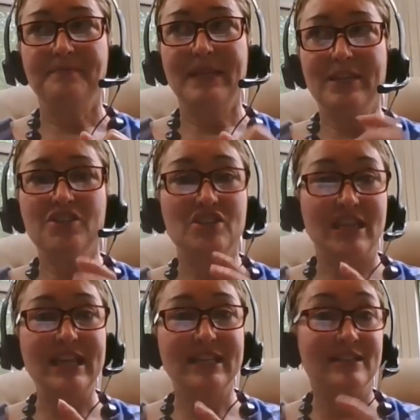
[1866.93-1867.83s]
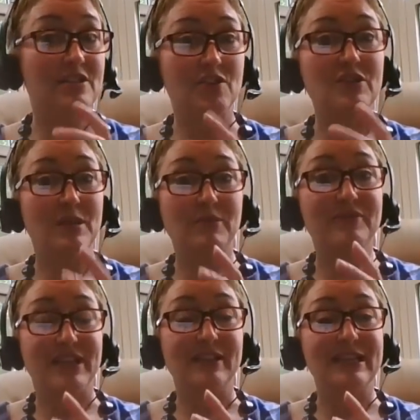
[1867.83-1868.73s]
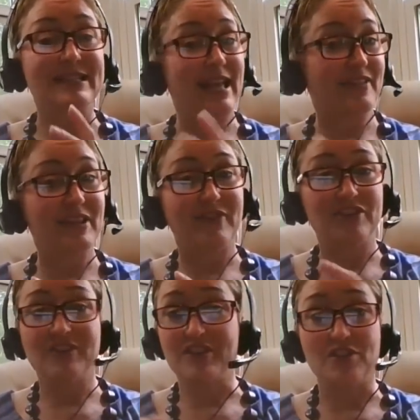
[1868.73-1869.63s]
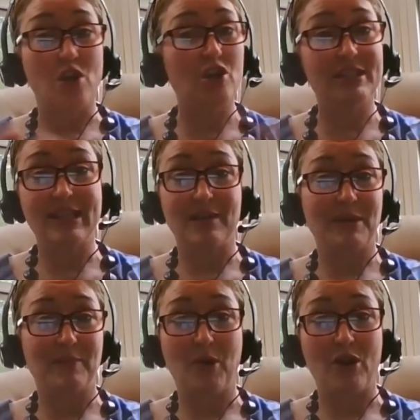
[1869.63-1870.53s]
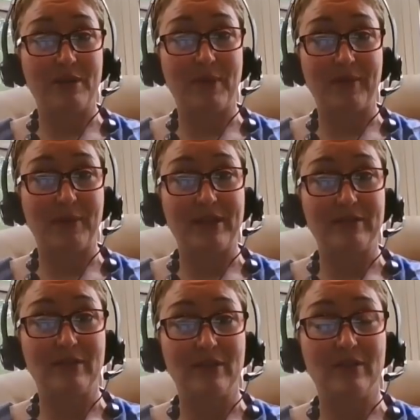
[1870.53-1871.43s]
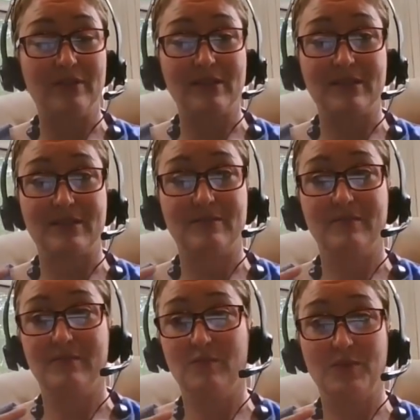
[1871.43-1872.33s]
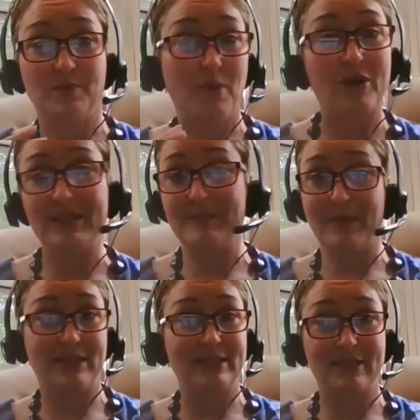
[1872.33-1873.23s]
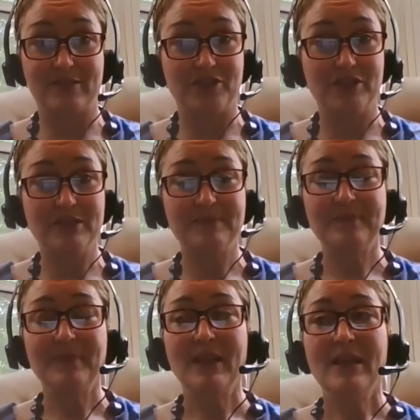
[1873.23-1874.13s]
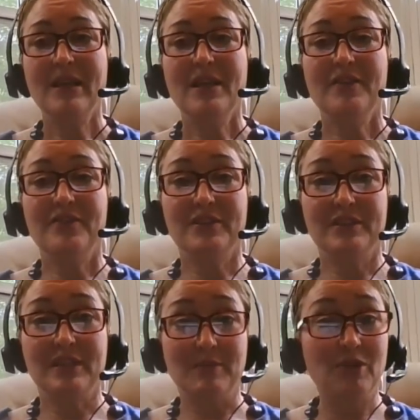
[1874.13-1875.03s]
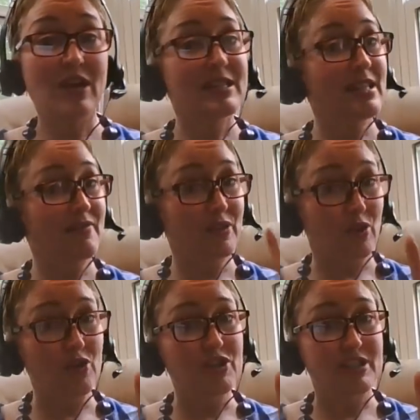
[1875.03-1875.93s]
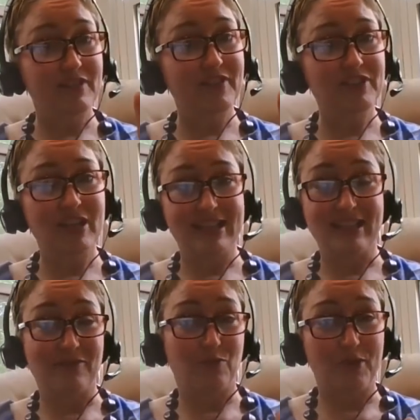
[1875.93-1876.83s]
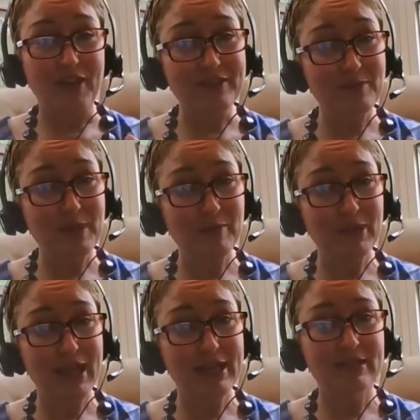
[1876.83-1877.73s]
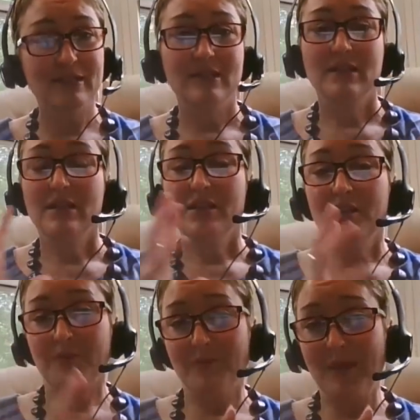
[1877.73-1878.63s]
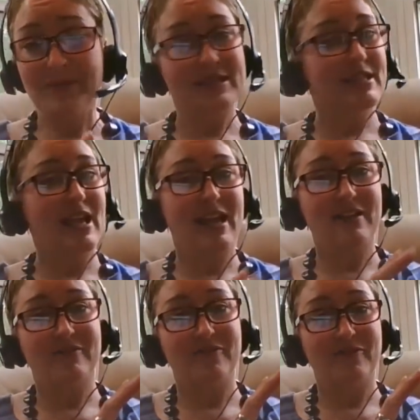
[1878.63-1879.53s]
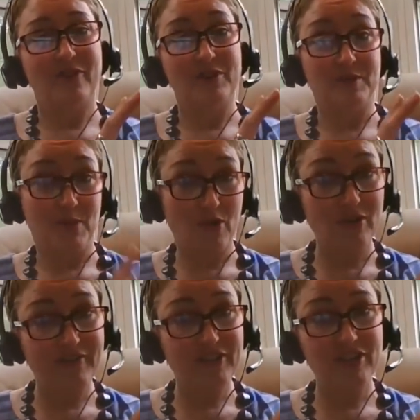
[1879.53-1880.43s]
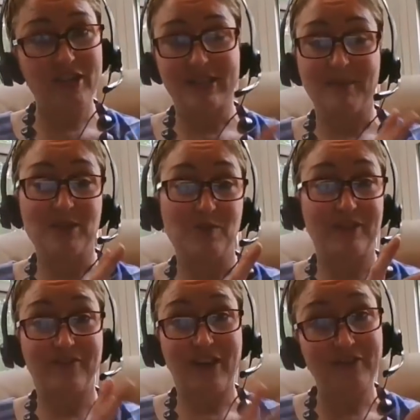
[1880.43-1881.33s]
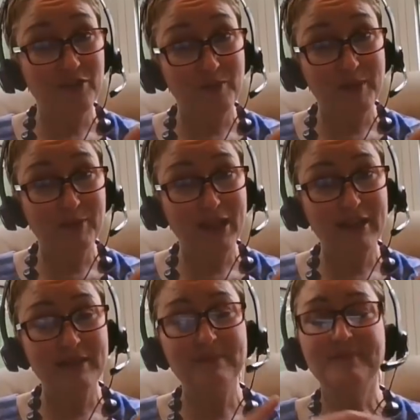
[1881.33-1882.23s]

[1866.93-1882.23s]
Each state gets a certain number of delegates at the convention. This is all decided by the party, by the way. This is where the parties make these decisions. The Democrats have the largest convention, it has like 4,000 people at it. The Republicans have a smaller convention, it has about 2,500 people at it.